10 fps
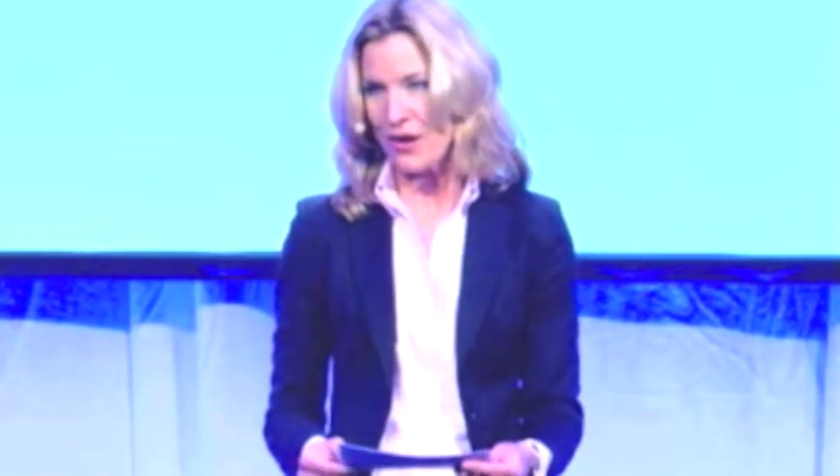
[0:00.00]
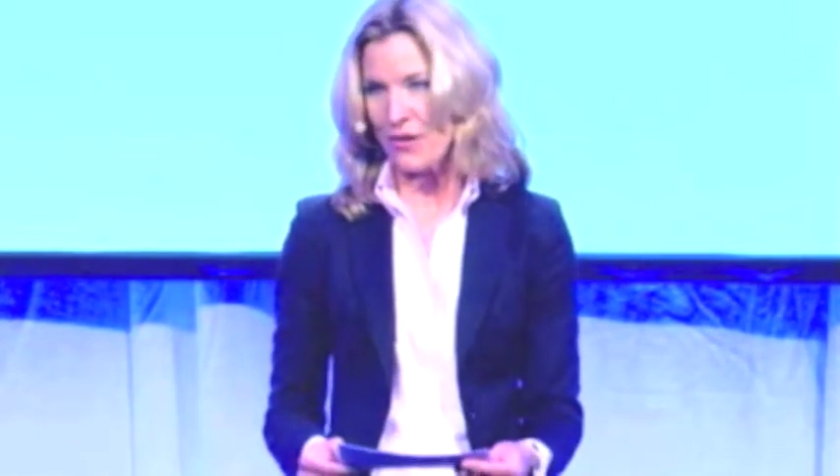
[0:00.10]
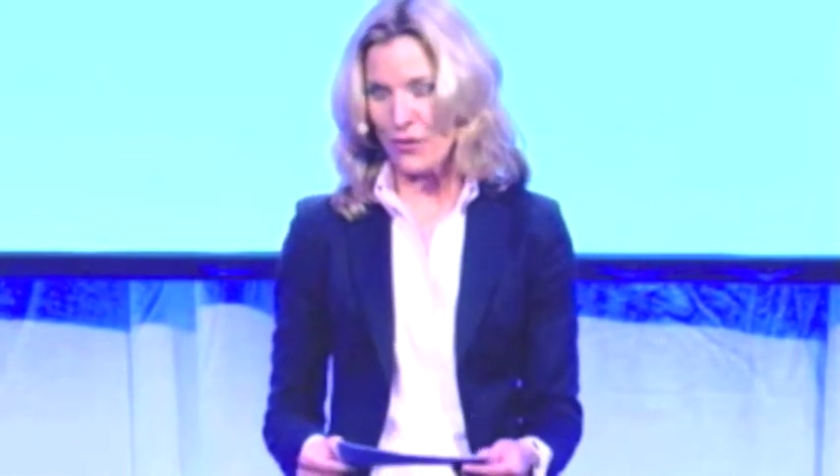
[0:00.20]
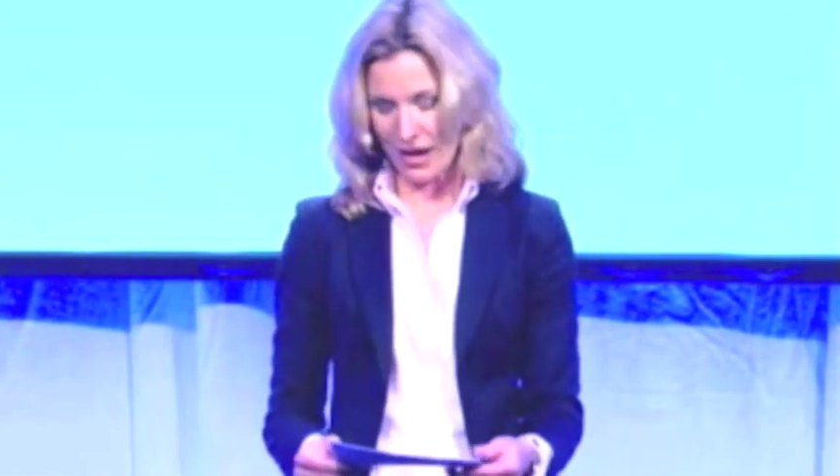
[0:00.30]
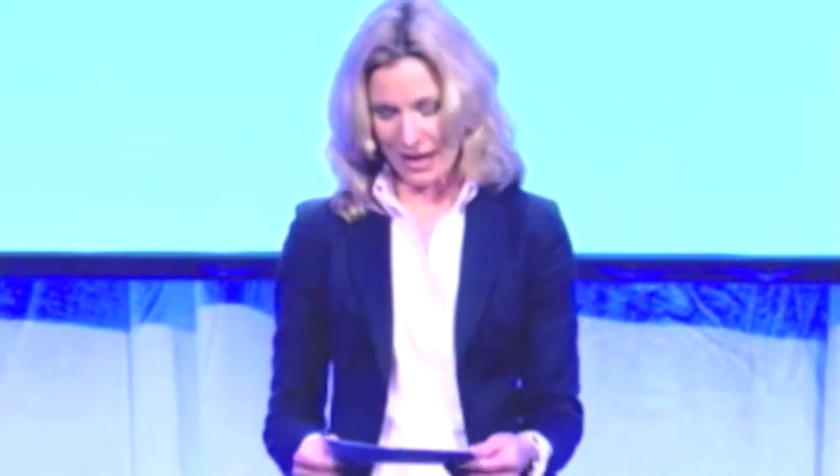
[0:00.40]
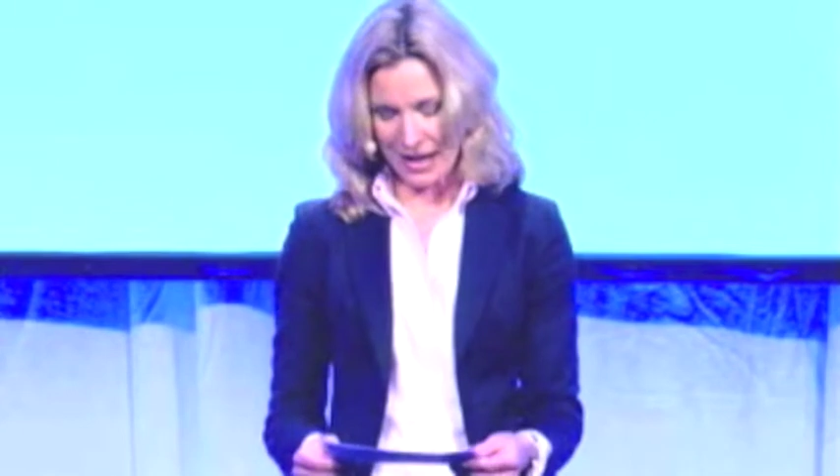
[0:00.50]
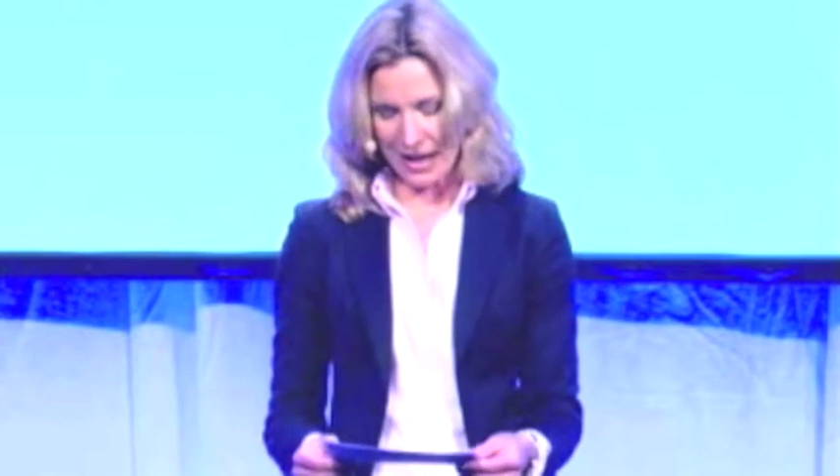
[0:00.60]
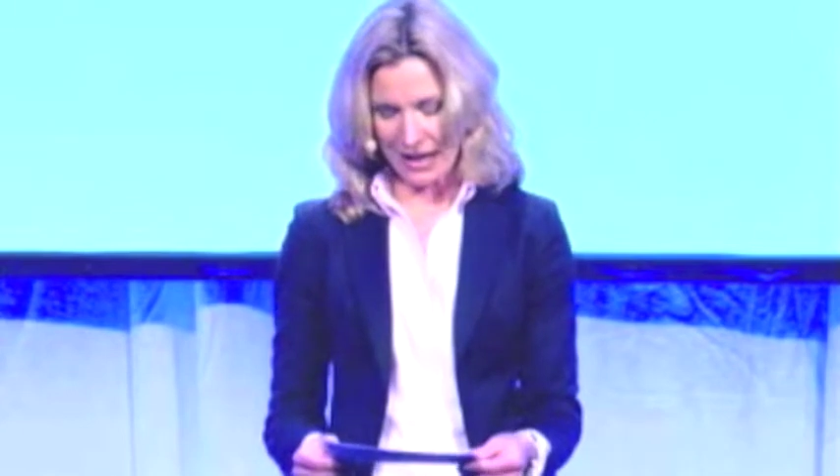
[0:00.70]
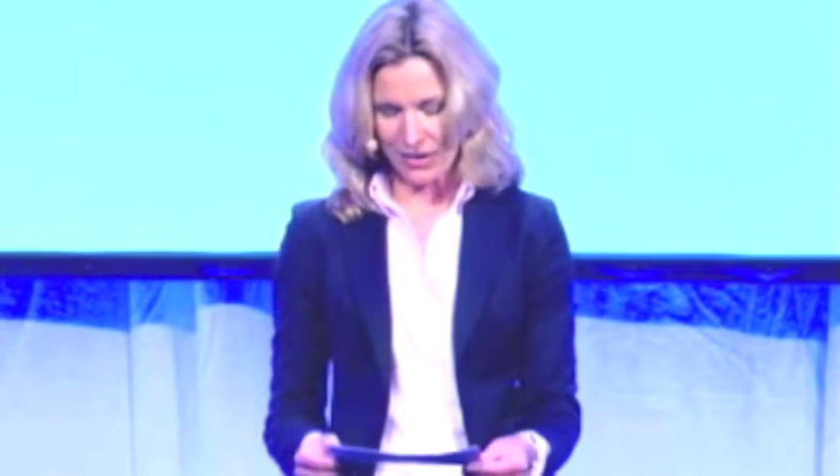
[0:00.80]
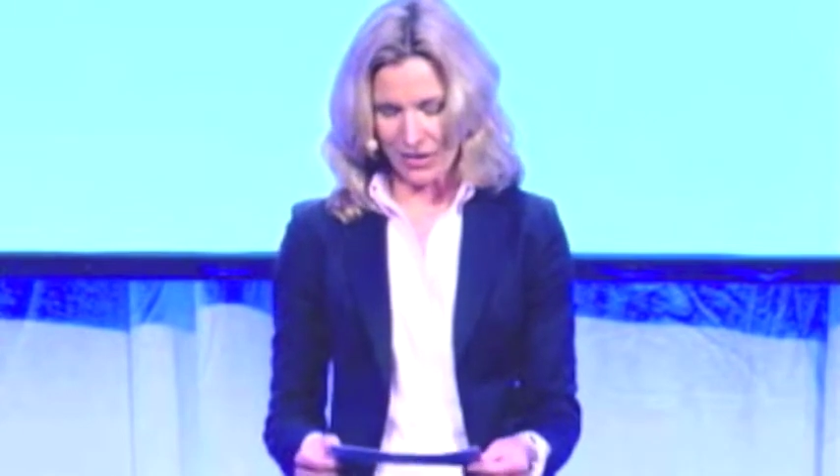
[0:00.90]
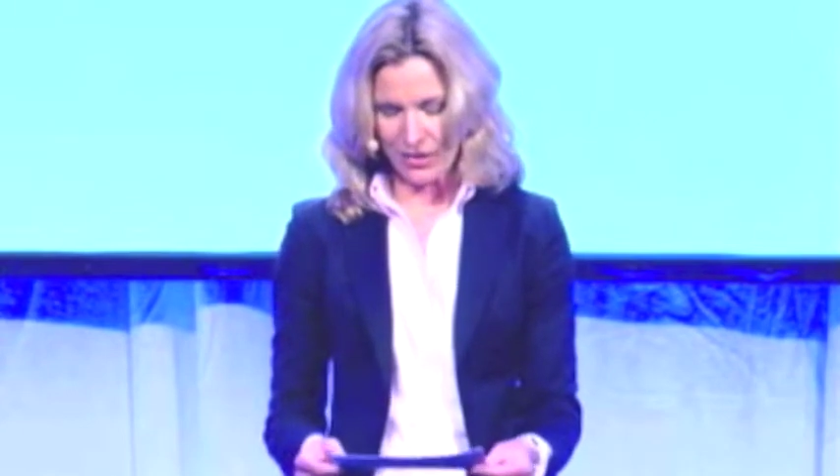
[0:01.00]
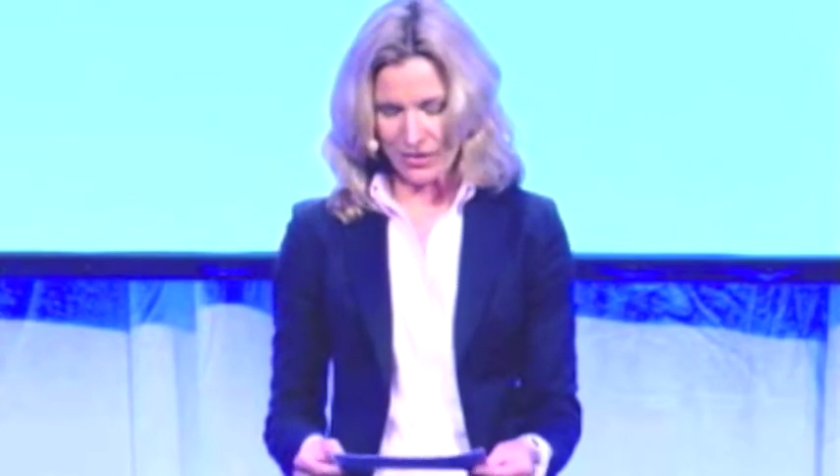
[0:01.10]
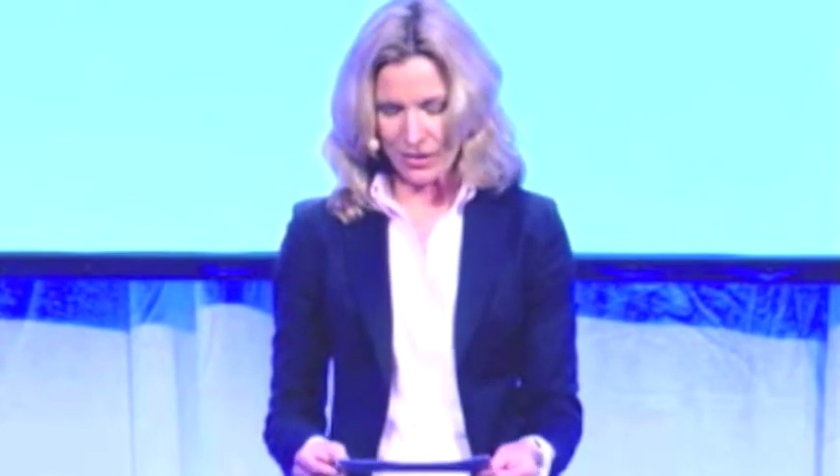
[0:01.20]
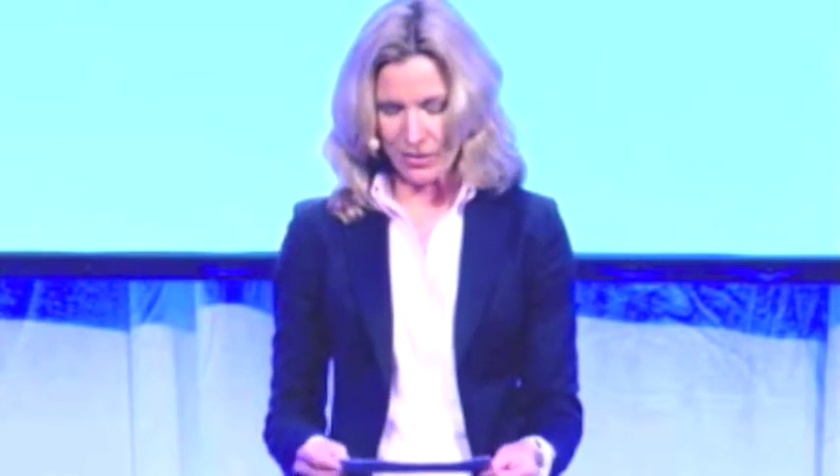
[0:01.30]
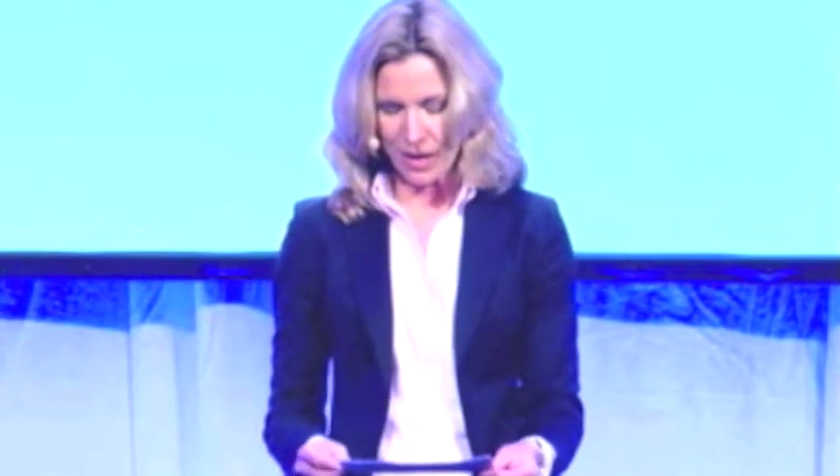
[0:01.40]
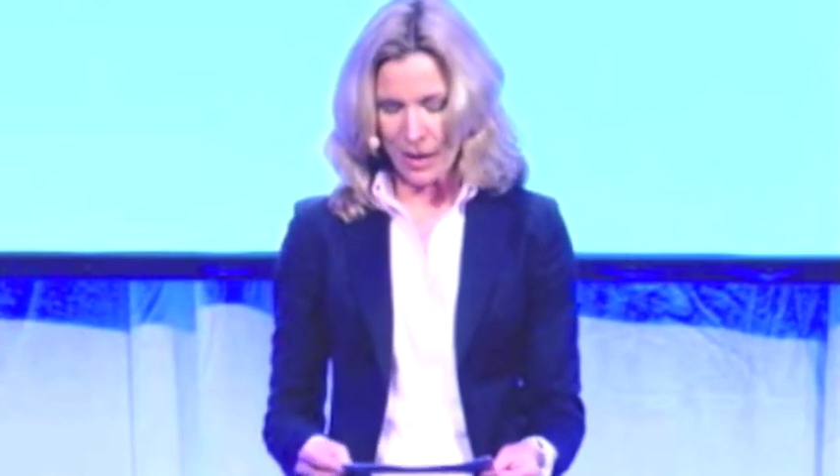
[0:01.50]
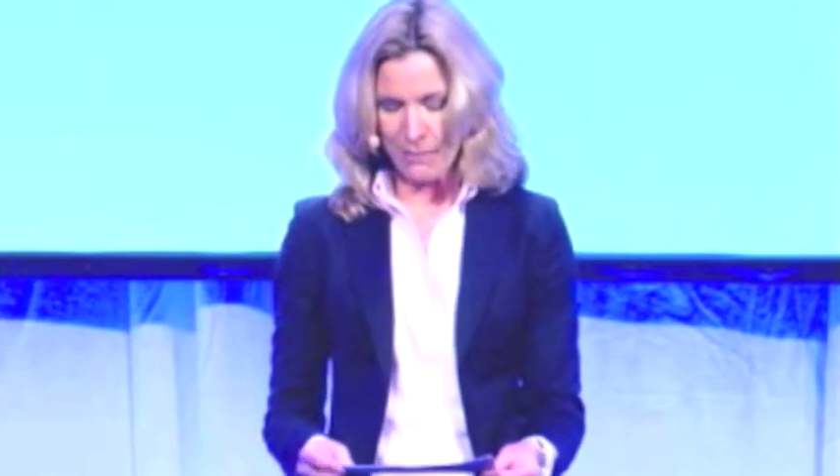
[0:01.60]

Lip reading: for ICANN and also